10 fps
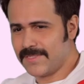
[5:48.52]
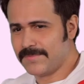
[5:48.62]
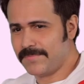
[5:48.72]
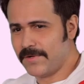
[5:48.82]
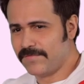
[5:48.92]

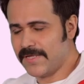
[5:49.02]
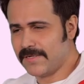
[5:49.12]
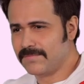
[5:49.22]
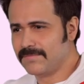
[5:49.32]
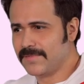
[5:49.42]
there's a bit of that
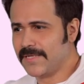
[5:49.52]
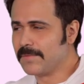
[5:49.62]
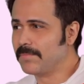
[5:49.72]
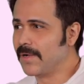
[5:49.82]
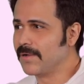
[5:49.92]

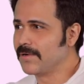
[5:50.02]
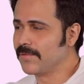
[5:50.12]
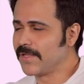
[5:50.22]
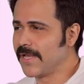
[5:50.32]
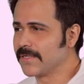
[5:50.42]
enigma
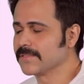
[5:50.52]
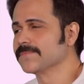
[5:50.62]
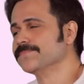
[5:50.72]
around the character.